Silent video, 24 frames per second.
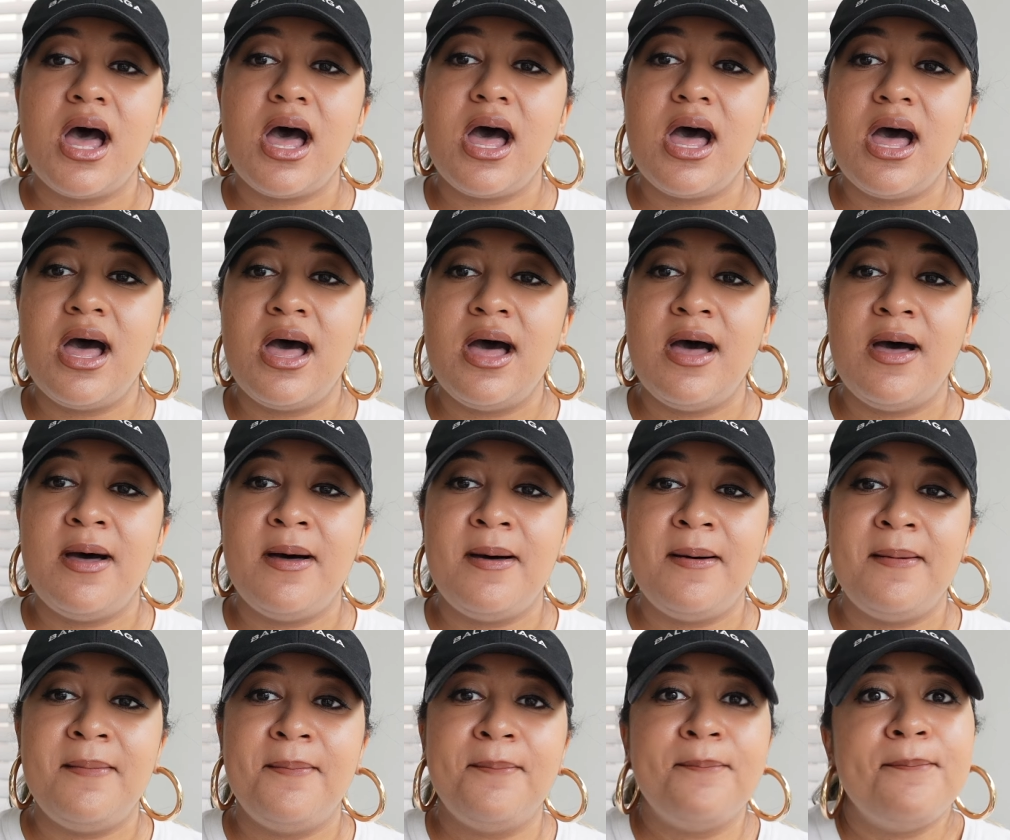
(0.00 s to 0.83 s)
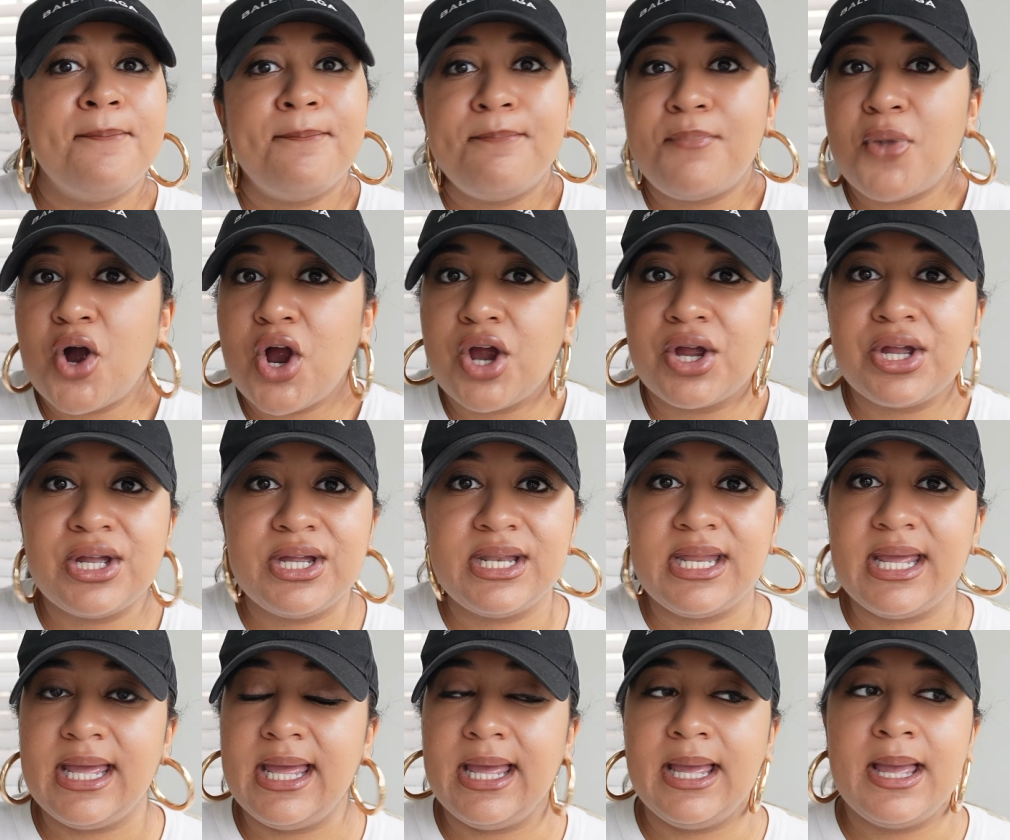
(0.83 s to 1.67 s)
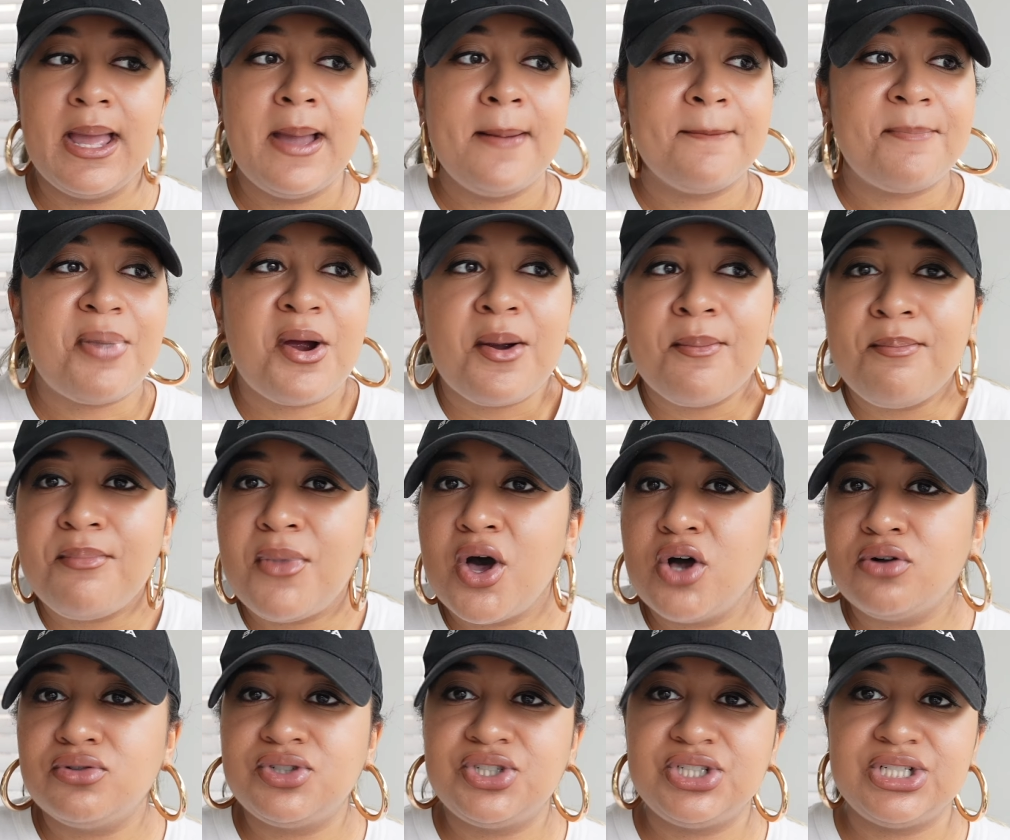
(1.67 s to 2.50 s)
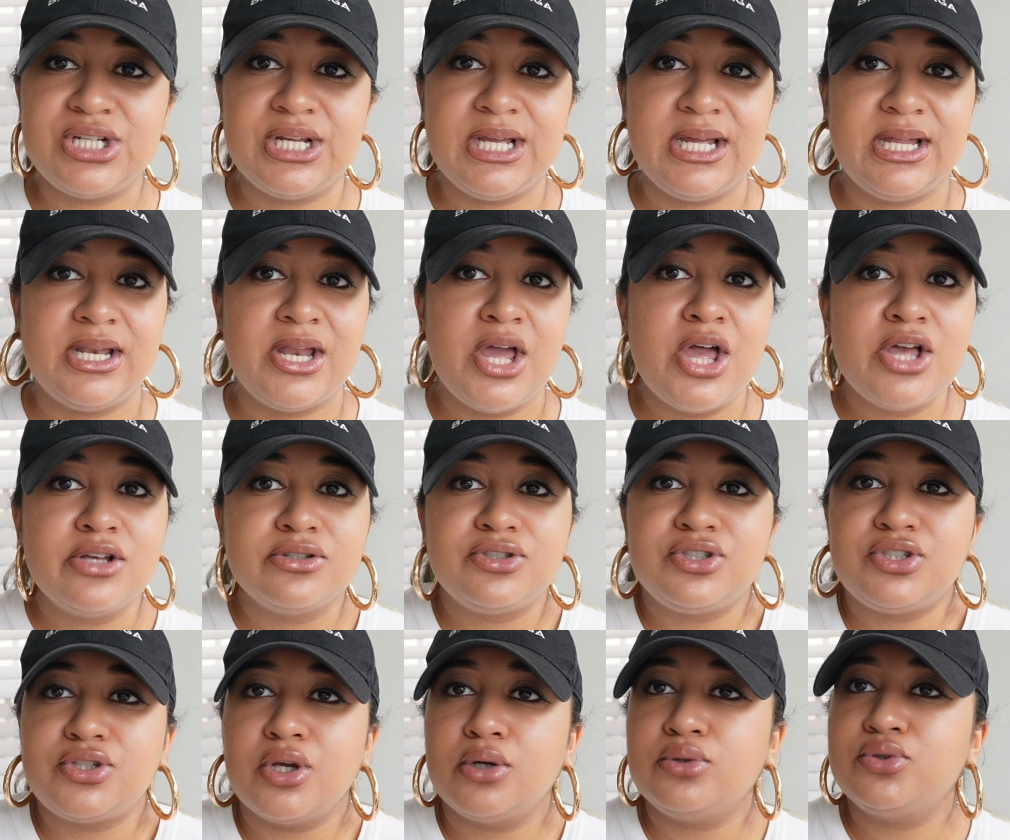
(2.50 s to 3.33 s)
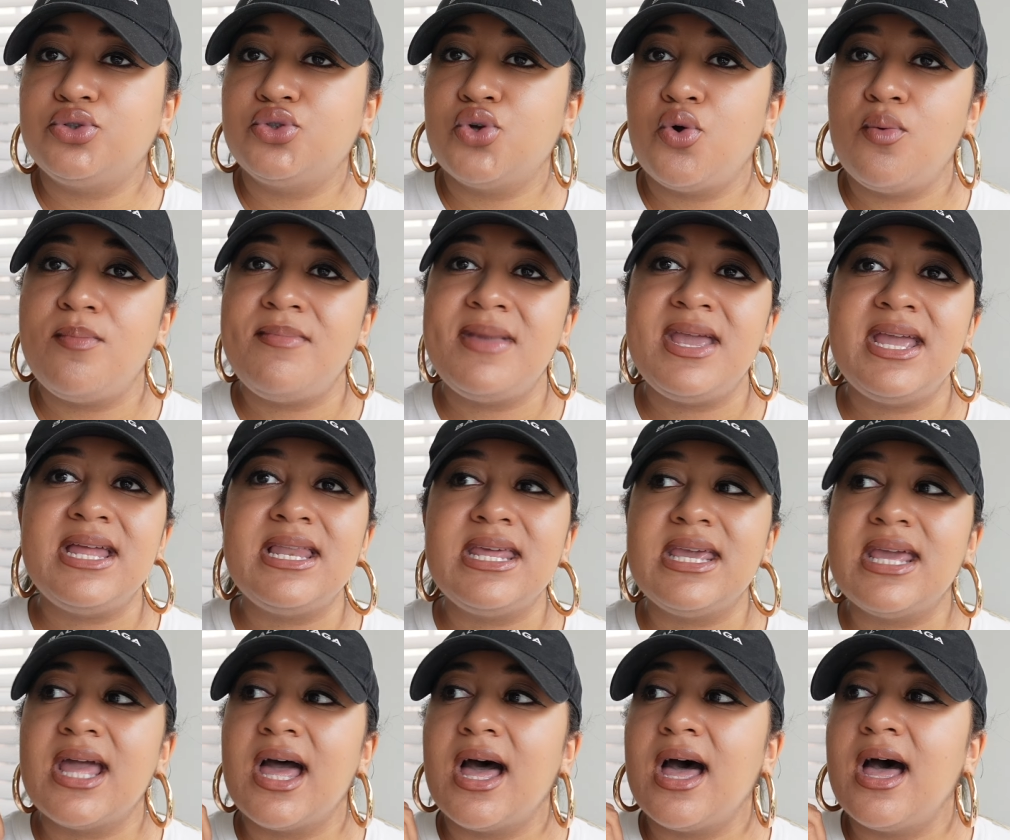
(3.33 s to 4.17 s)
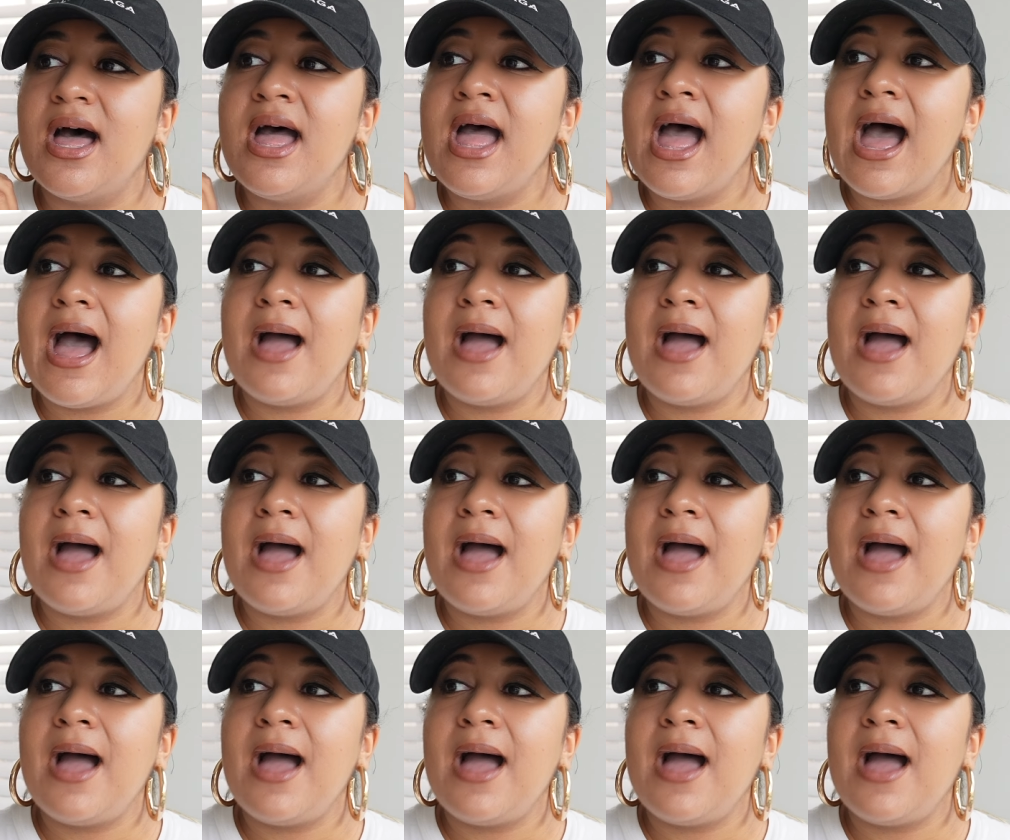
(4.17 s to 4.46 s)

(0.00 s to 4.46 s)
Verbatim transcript: um, marketing, promotion, social media.